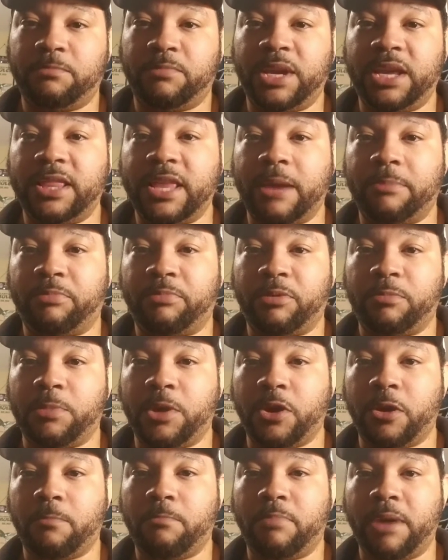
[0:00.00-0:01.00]
be that
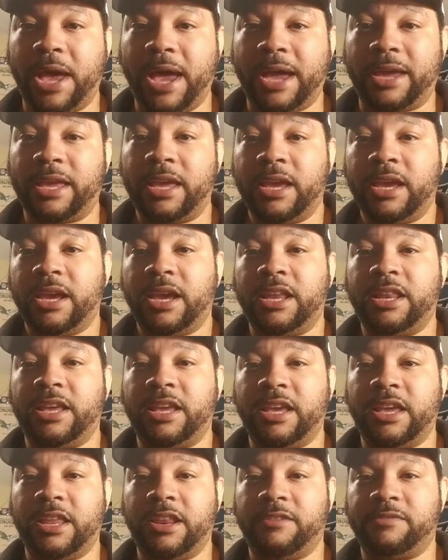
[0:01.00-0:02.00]
premier back in the
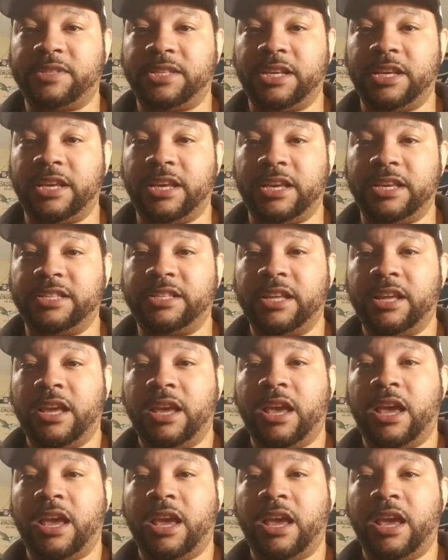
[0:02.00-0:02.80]
NFC East